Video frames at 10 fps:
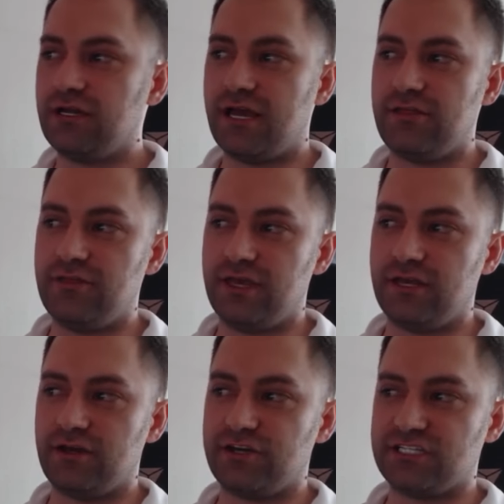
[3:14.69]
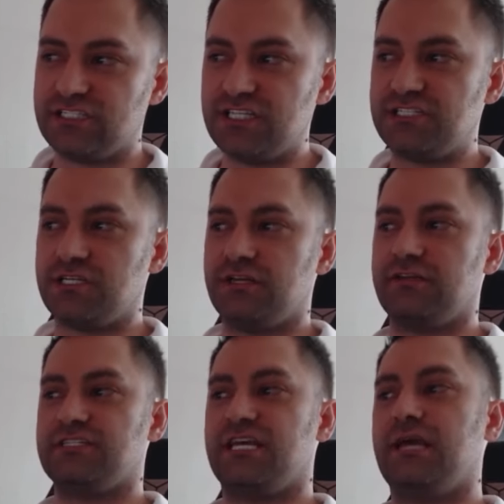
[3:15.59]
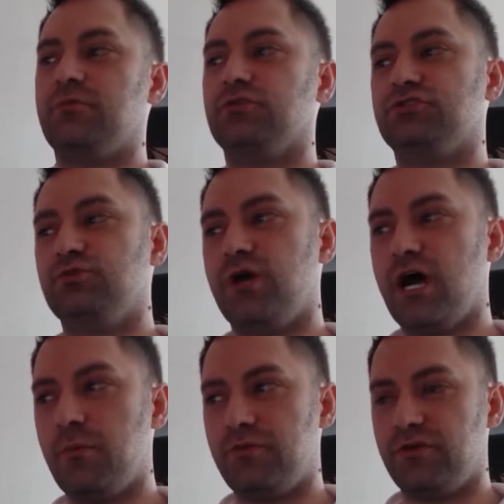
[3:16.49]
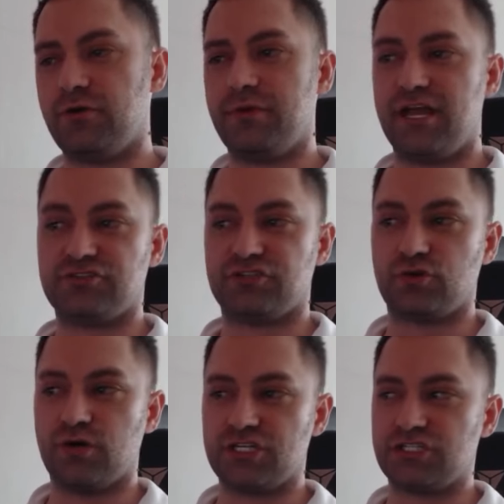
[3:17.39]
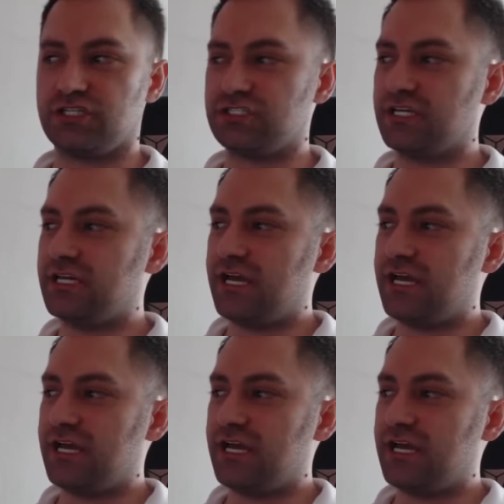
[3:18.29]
and then an assistant is able to help them answer the questions.